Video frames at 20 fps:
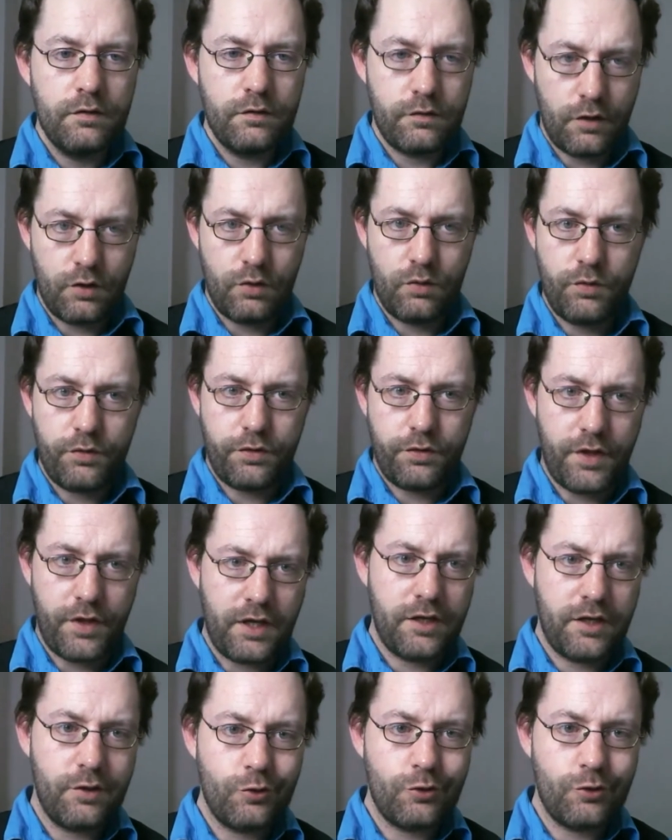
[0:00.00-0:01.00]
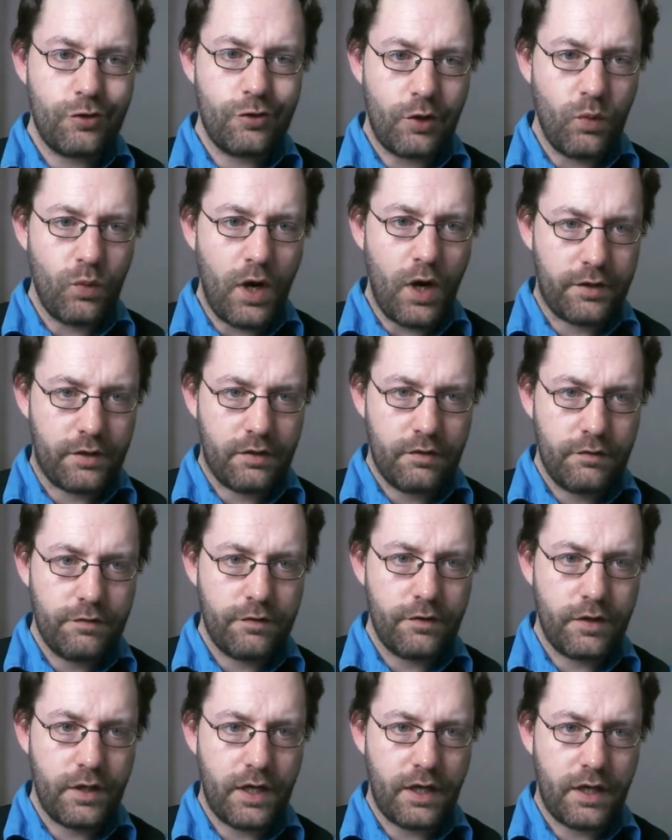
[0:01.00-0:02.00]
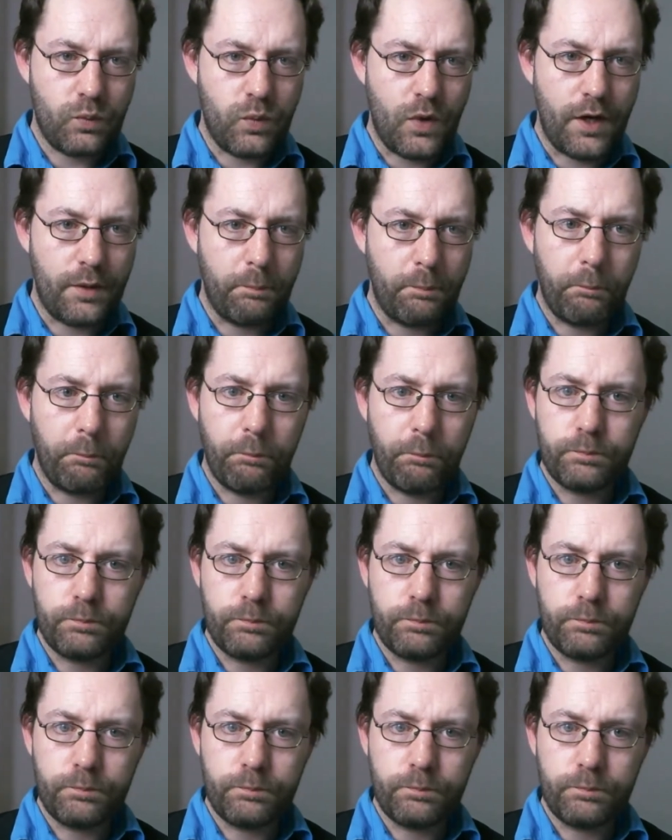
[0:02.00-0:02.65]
So thank you, Chuck One, for that one.